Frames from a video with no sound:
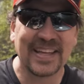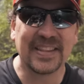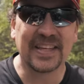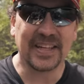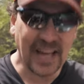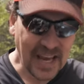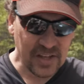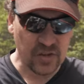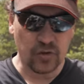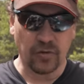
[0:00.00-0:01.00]
The
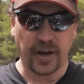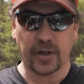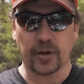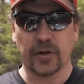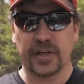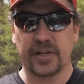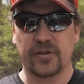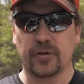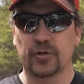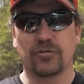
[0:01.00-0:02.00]
next trailer is
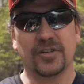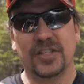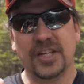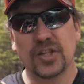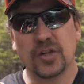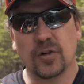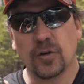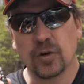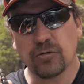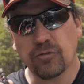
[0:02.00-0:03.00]
your
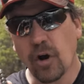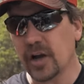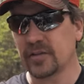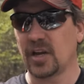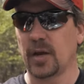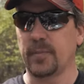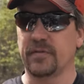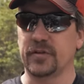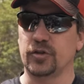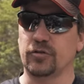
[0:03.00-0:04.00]
traditional craw type
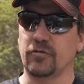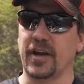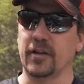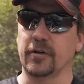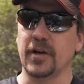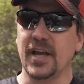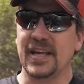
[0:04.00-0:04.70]
of a trailer.